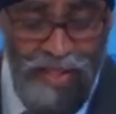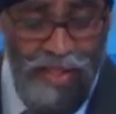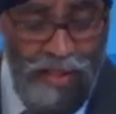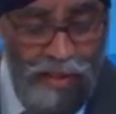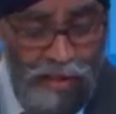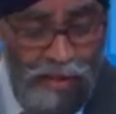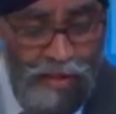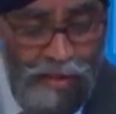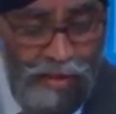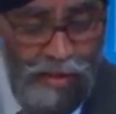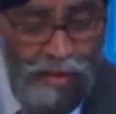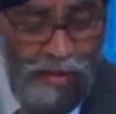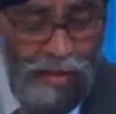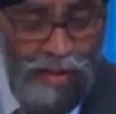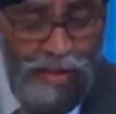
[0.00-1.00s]
and
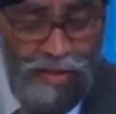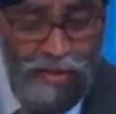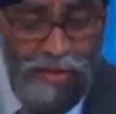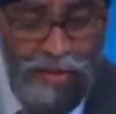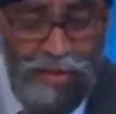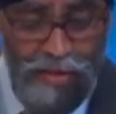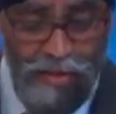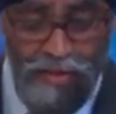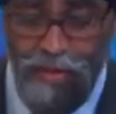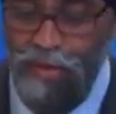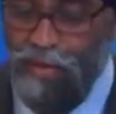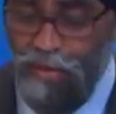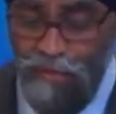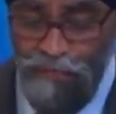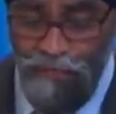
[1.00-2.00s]
an international
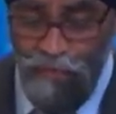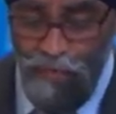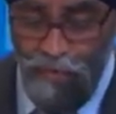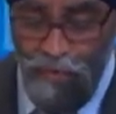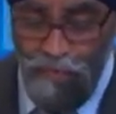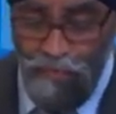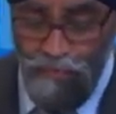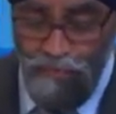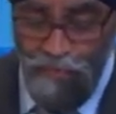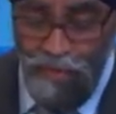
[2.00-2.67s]
security forum,